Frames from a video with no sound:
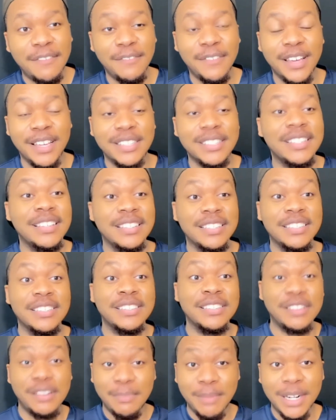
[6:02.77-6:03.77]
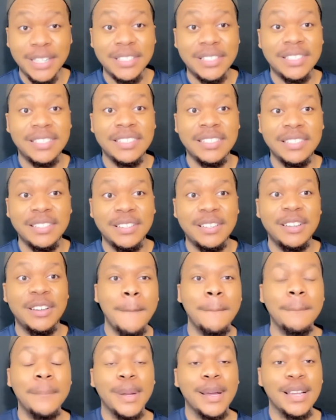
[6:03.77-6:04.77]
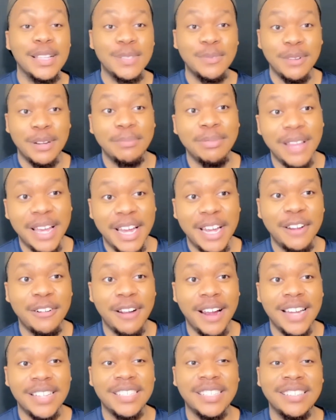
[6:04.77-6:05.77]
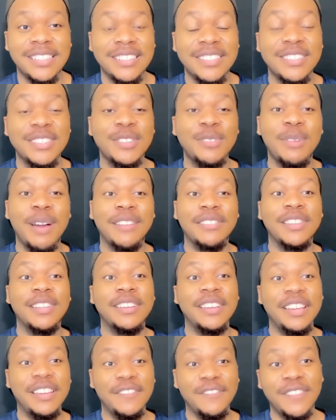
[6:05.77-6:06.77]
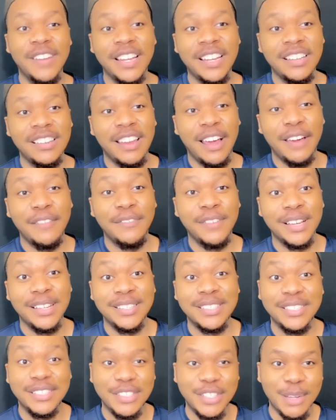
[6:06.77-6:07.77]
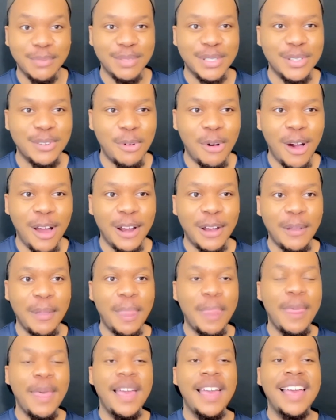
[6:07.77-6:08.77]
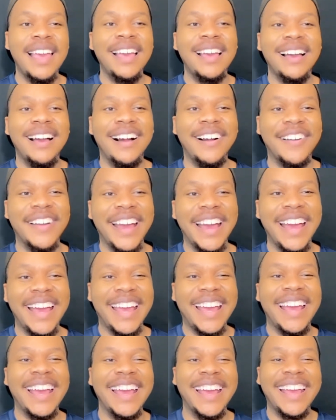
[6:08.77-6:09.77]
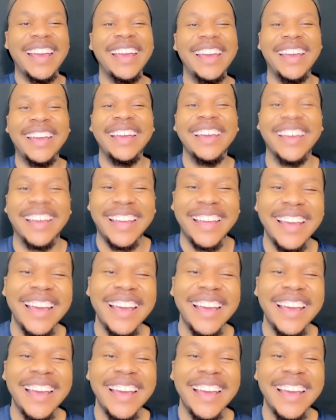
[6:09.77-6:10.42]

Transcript: vests because it's an emergency. Because when the plane crashes, you have to inflate your life vest and jump into the water. Okay?